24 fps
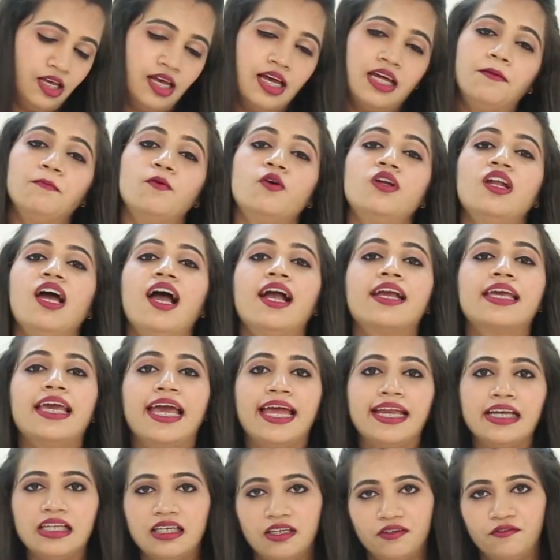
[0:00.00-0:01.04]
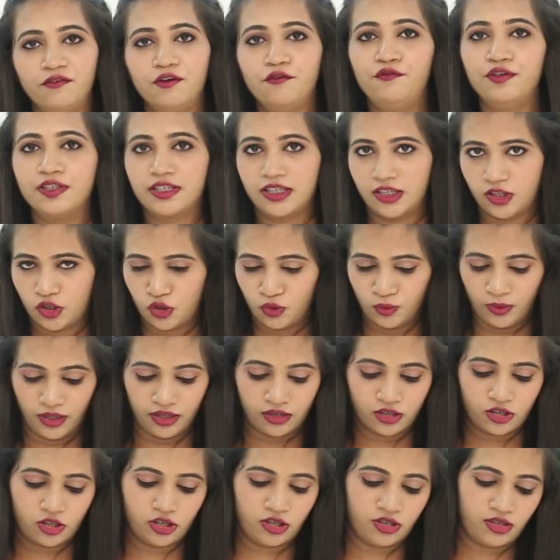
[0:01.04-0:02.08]
And I'm gonna again give a whisk to
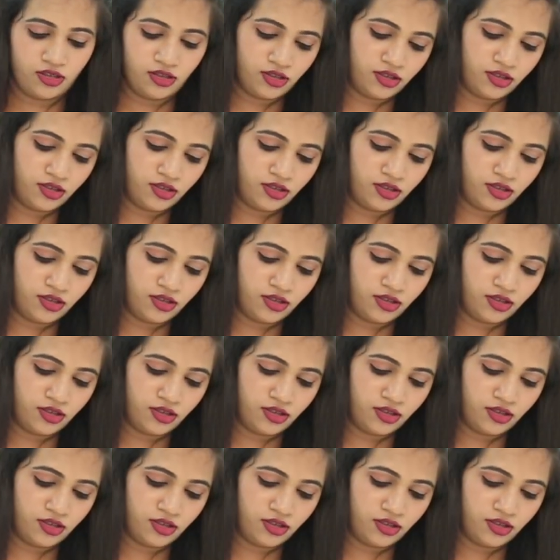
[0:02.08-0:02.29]
it.